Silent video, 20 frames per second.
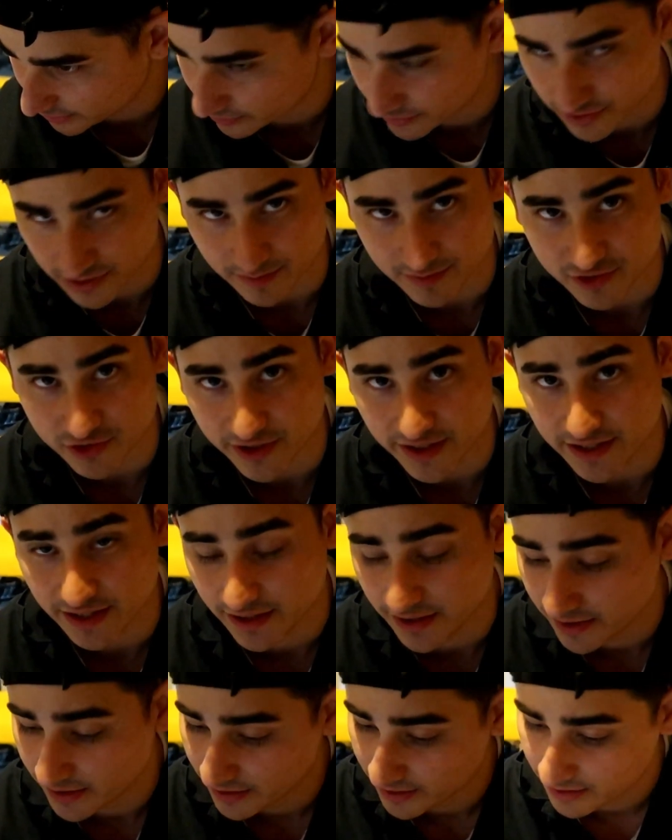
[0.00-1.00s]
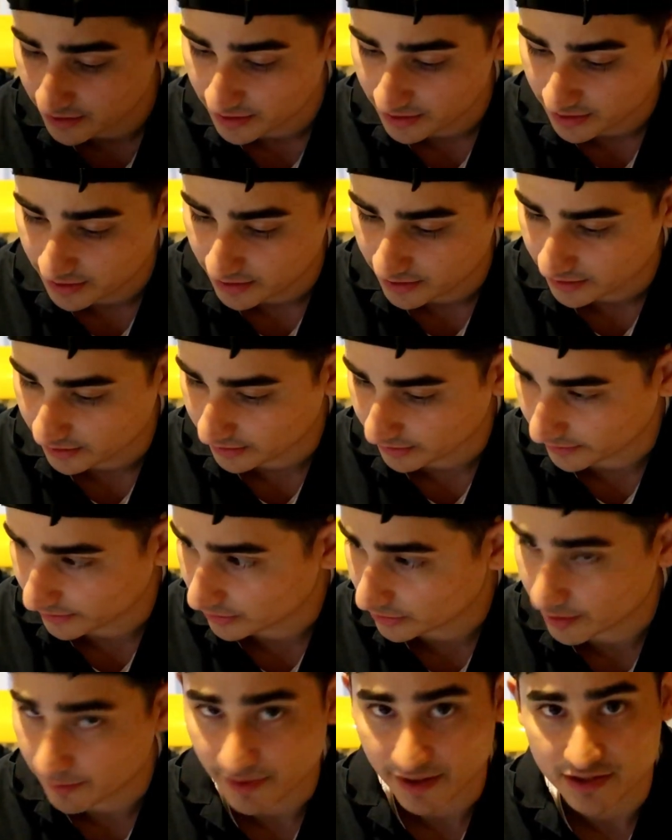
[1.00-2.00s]
goes up straight, and
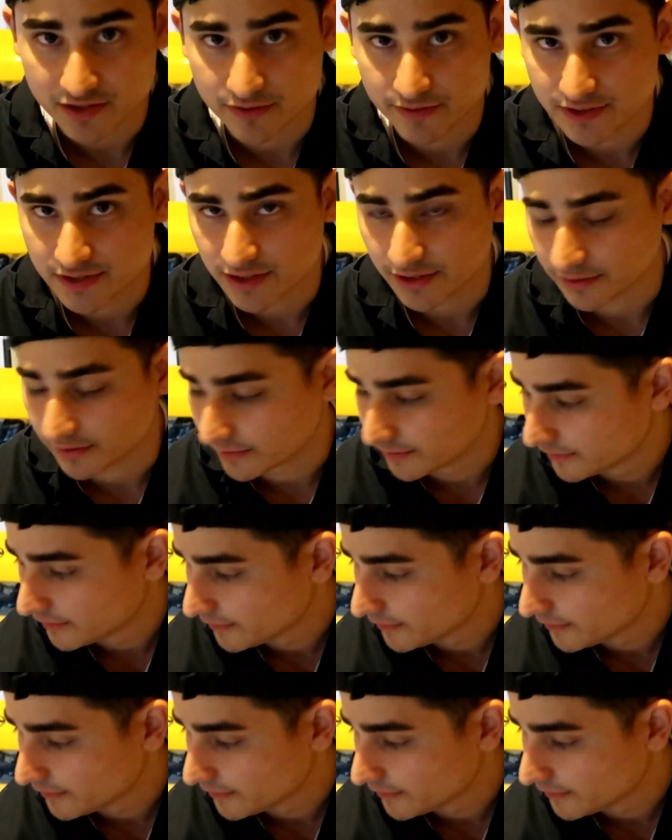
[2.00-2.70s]
I'll get back to you when it's done.